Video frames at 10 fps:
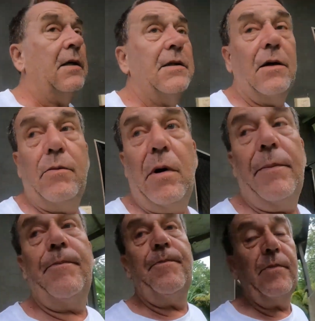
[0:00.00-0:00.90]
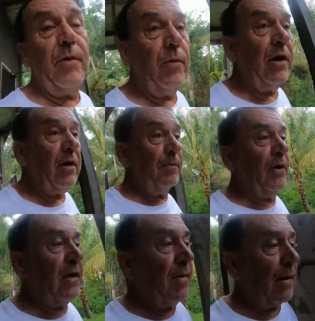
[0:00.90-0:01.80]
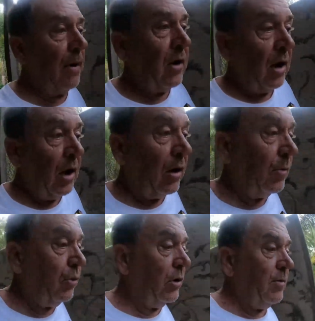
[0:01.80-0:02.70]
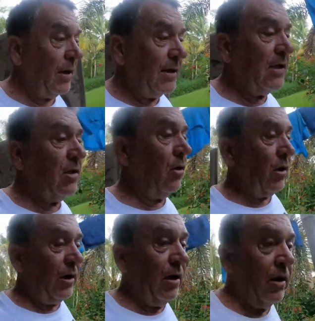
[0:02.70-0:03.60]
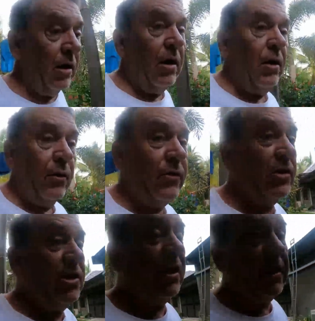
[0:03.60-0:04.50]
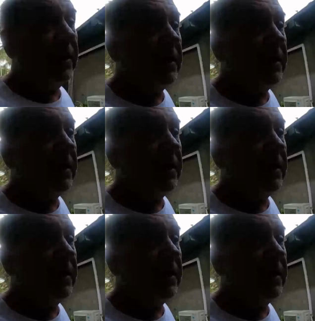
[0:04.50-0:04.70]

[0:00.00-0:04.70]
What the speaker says: So we picked him up and I put him inside the chicken